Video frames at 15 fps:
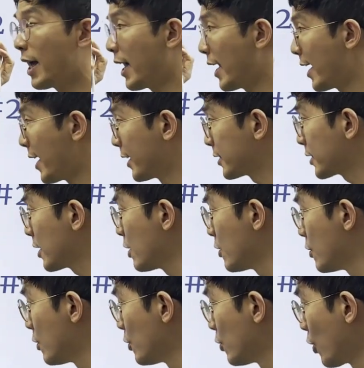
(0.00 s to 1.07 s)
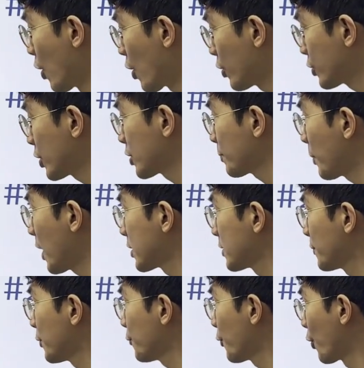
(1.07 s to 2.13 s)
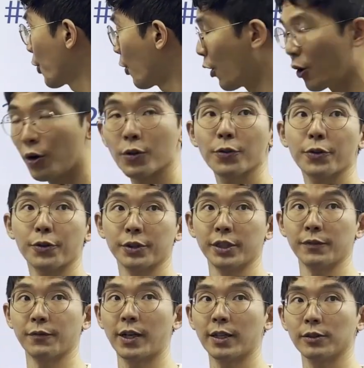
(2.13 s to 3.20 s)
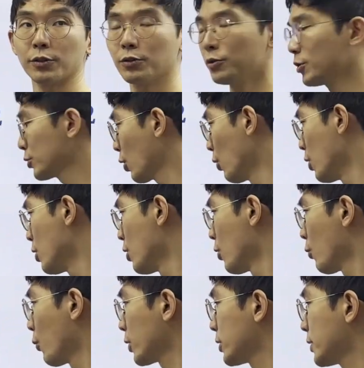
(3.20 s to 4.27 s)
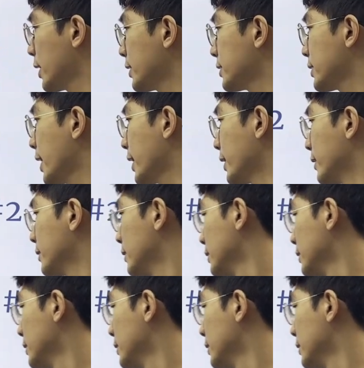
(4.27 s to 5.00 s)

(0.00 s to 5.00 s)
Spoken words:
as large as possible for all 13 values. So what did they say?